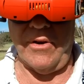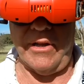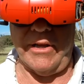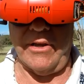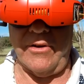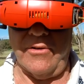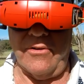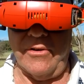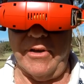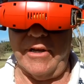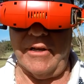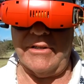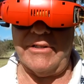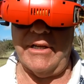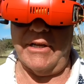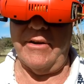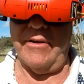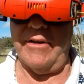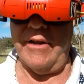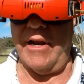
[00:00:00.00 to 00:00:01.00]
really annoying.
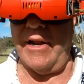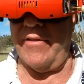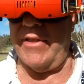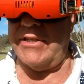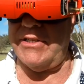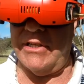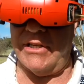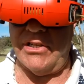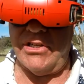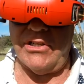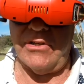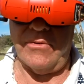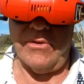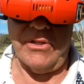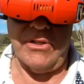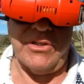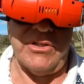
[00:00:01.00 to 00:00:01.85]
So I don't know if that's an issue with this.